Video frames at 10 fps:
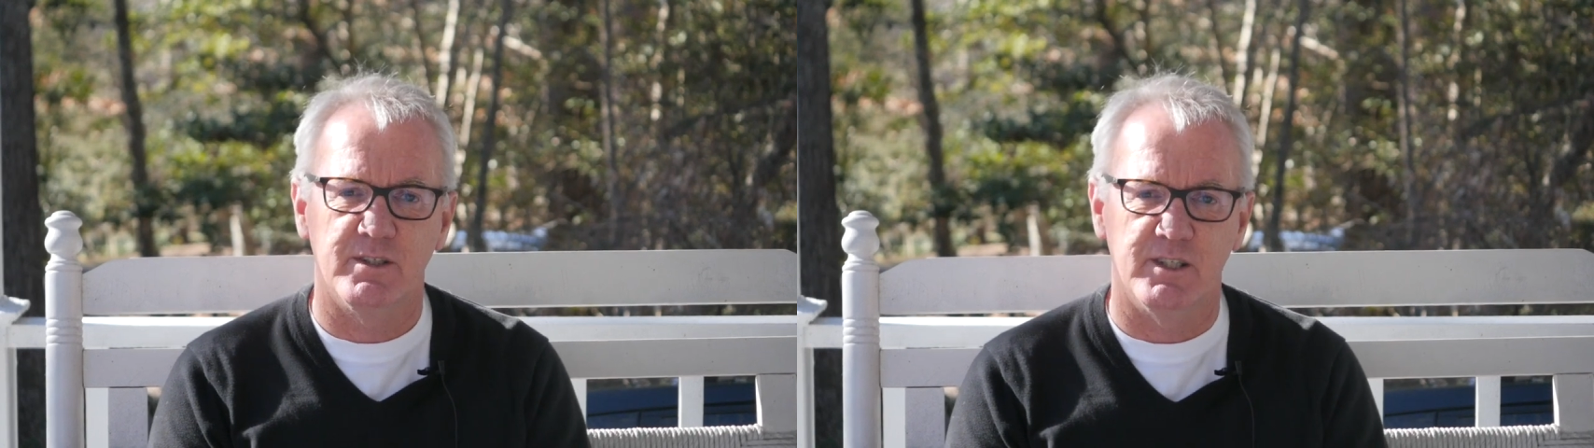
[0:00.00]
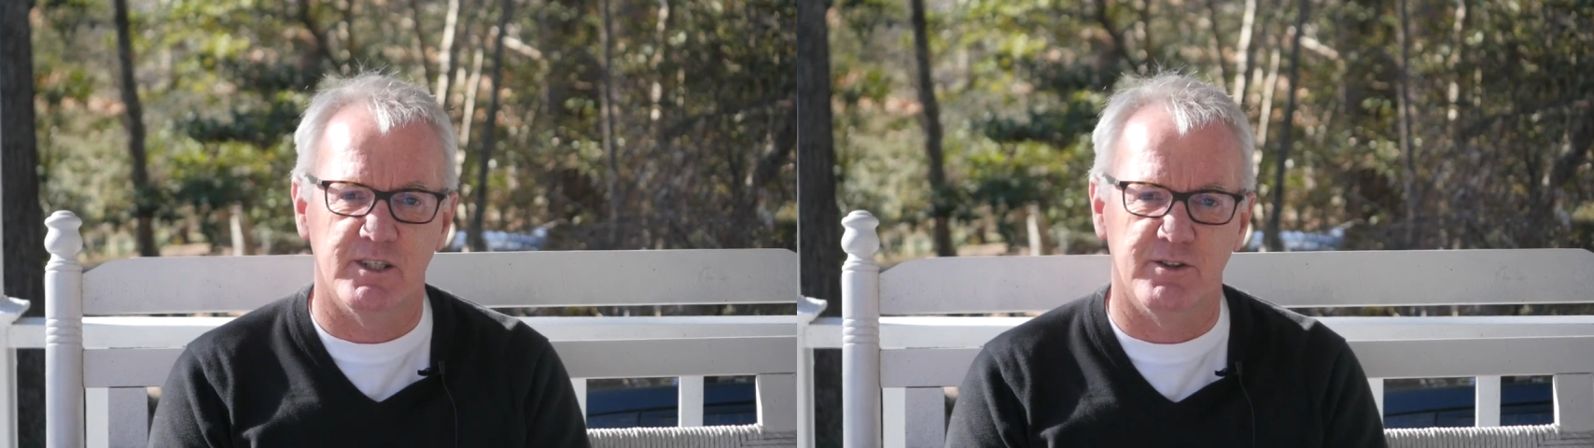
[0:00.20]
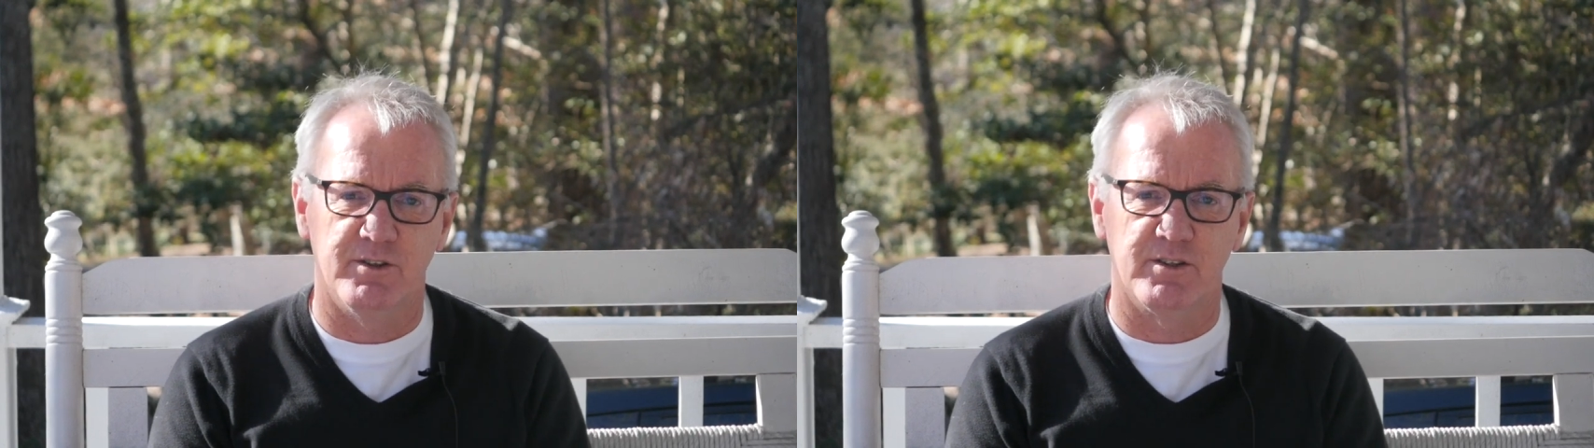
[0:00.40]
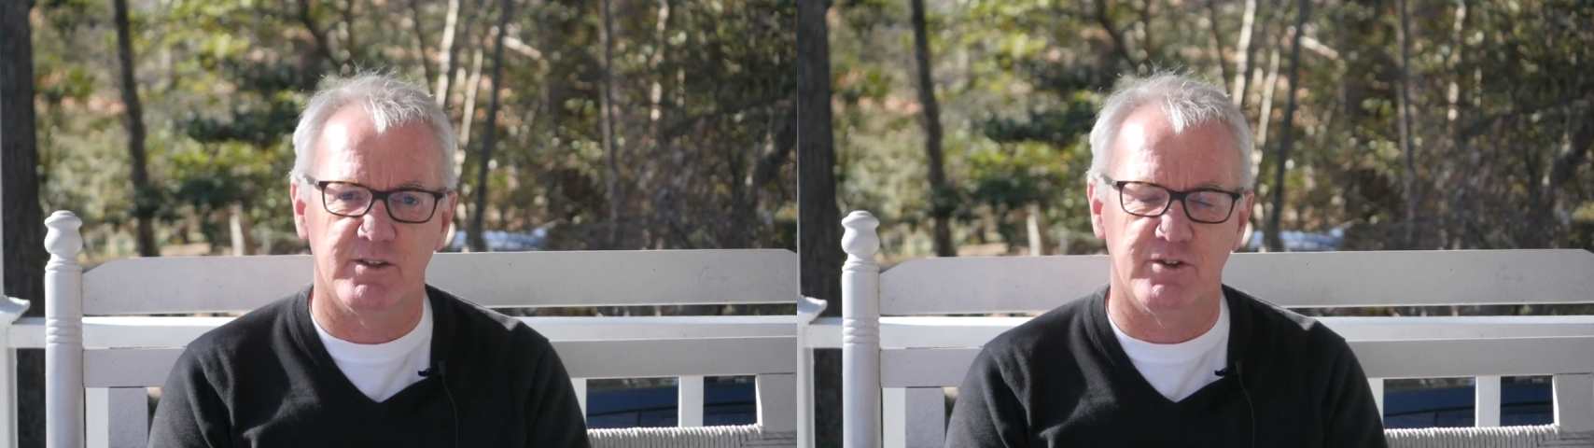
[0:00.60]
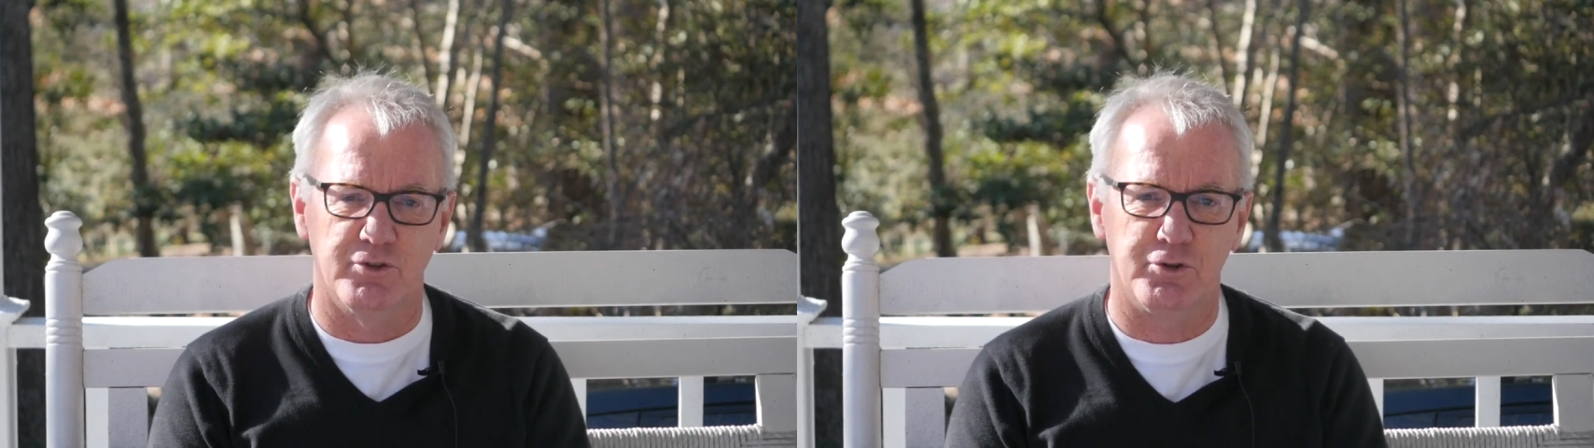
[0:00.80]
in
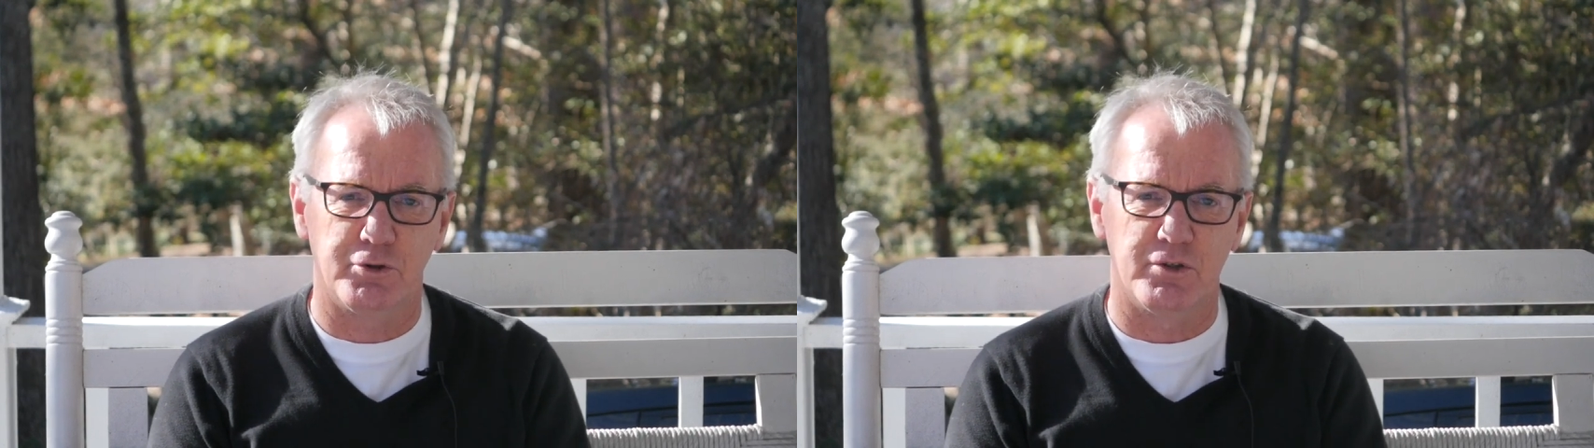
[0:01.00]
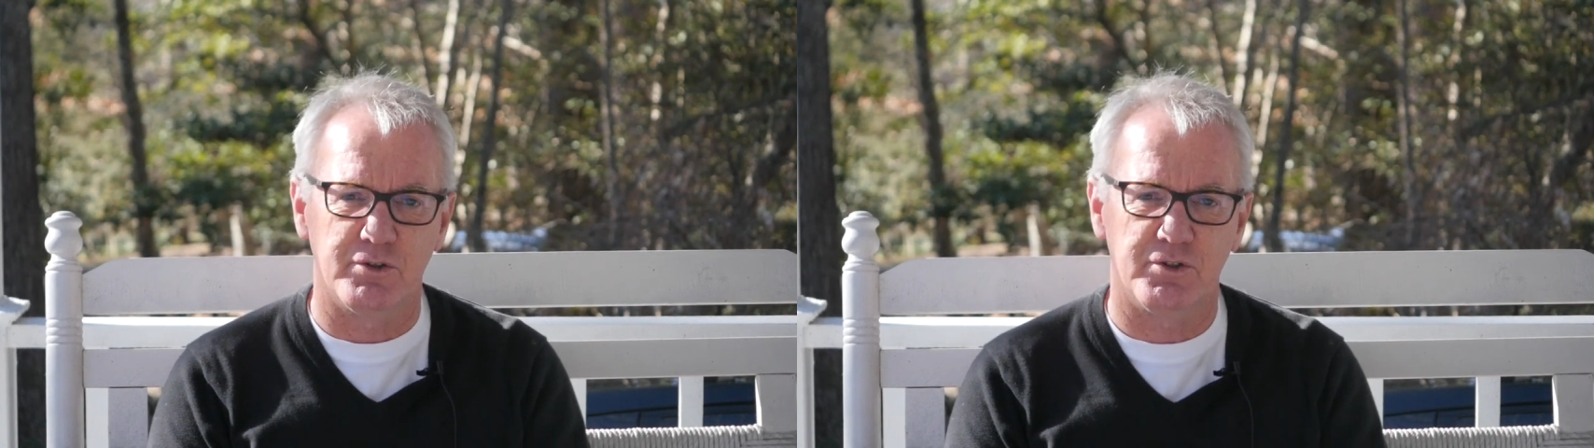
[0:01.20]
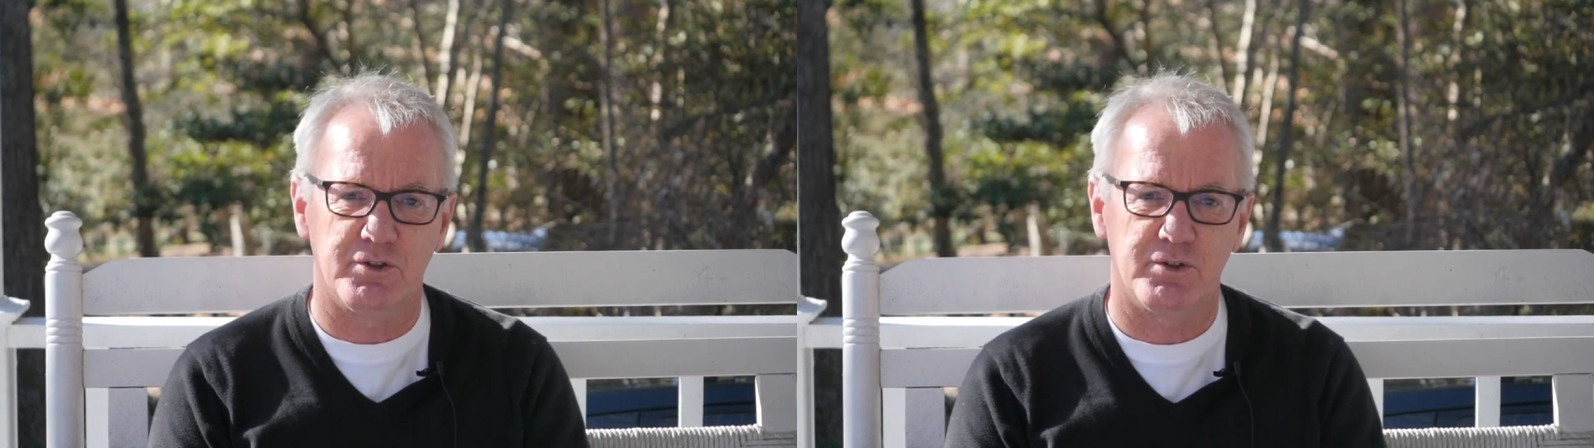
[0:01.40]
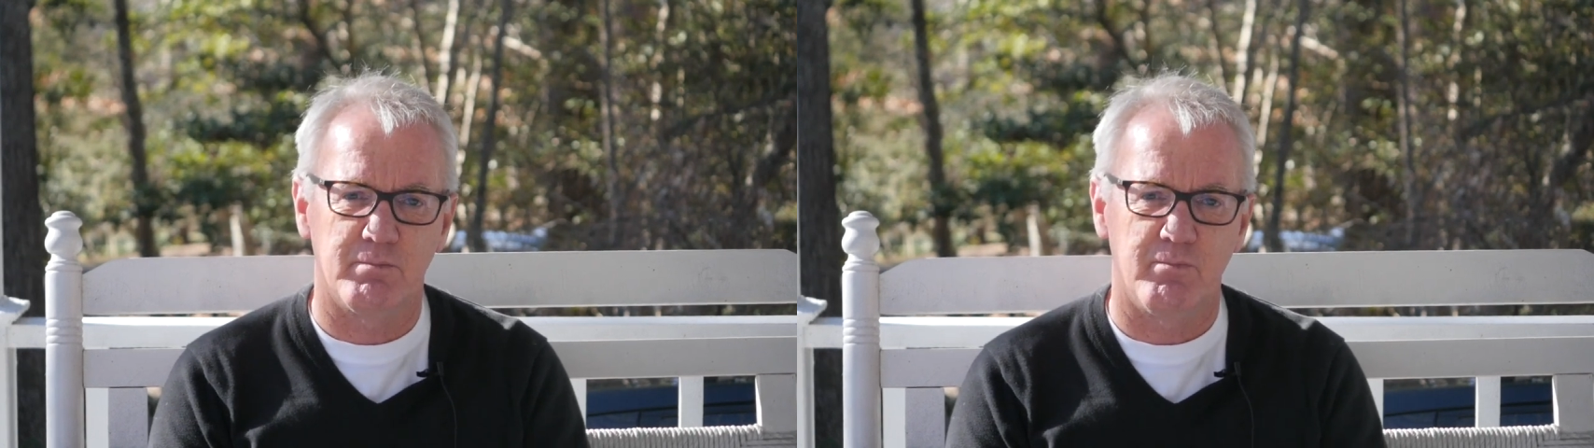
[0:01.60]
the church.